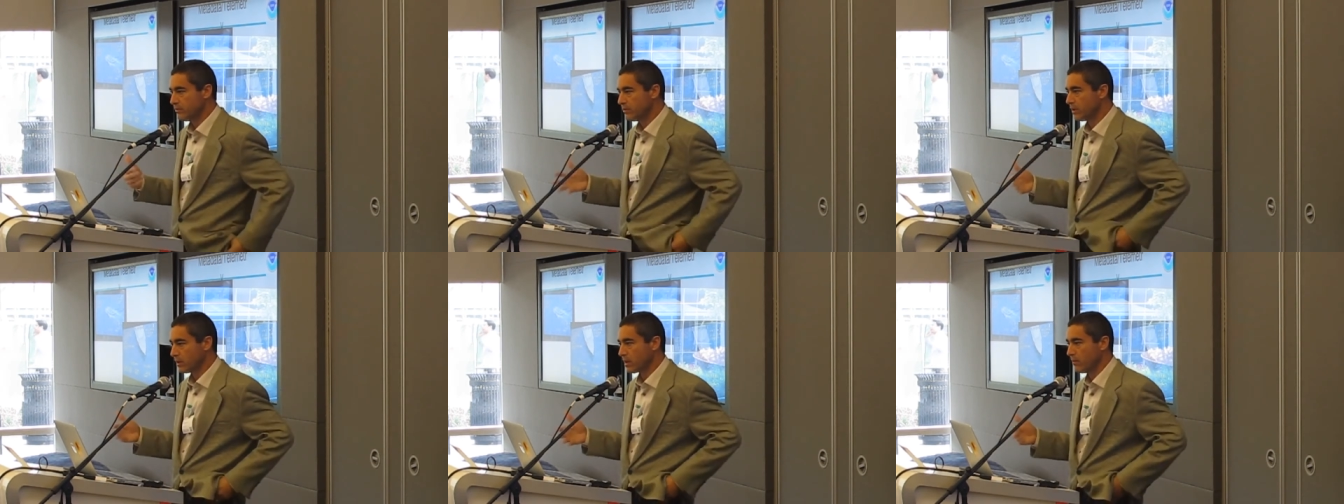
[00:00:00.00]

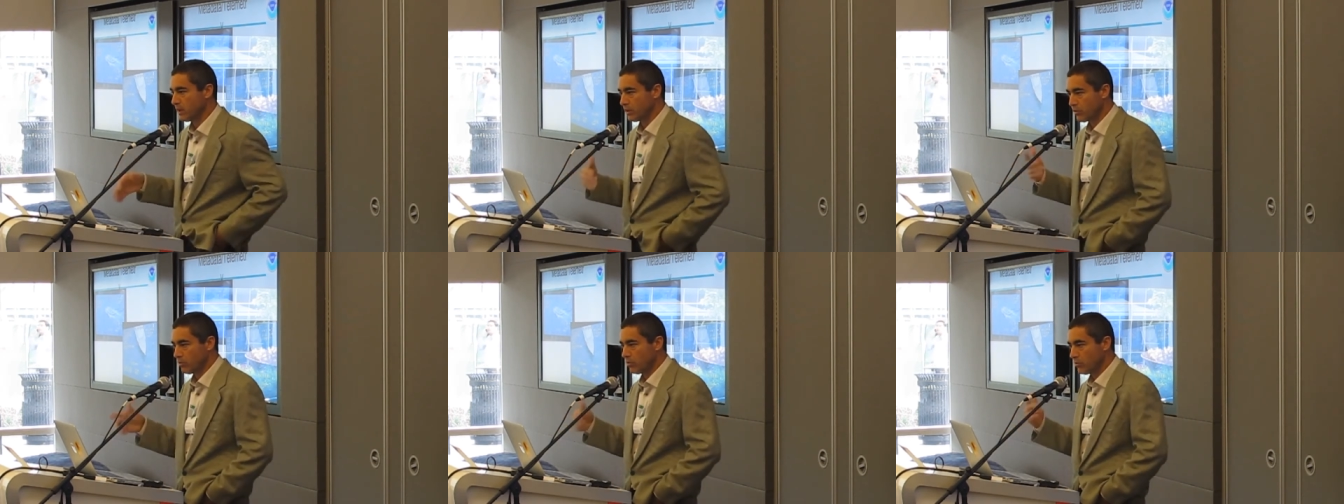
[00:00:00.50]
that are coming
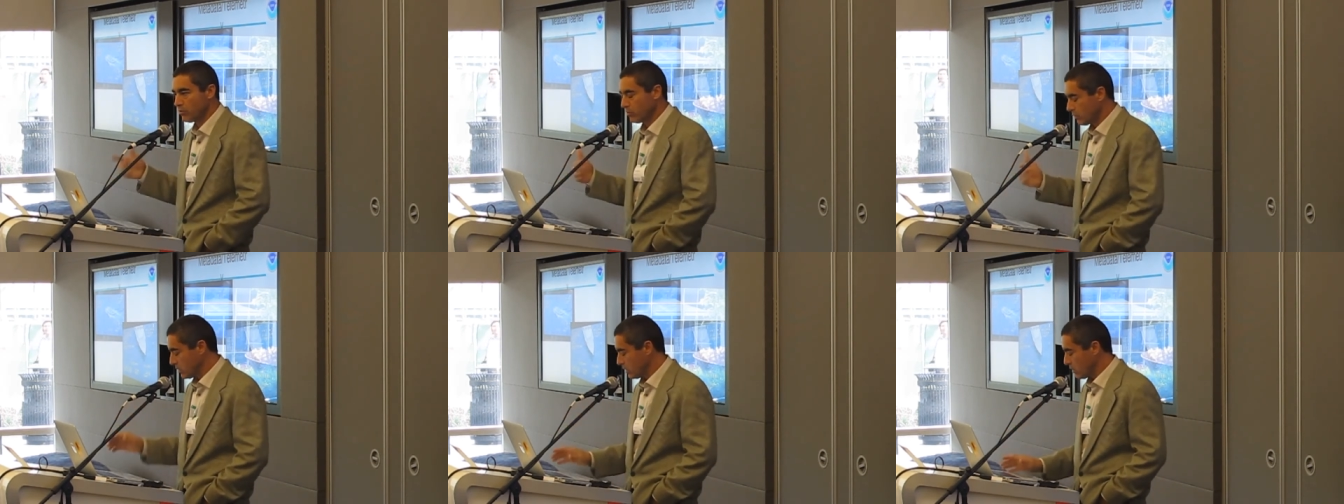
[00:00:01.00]
through
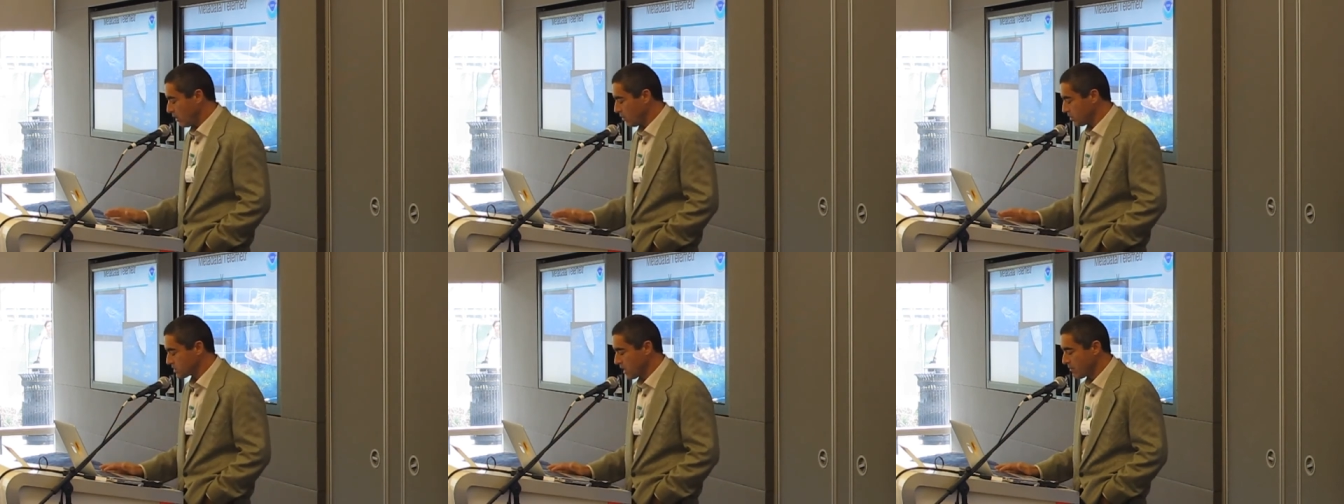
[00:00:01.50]
all
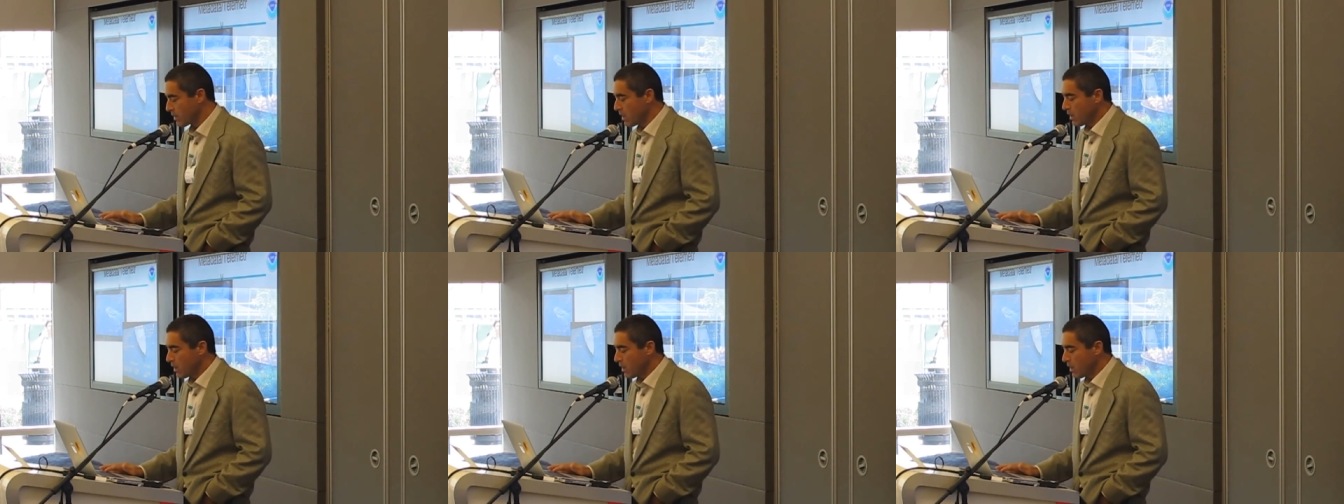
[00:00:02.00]
the time.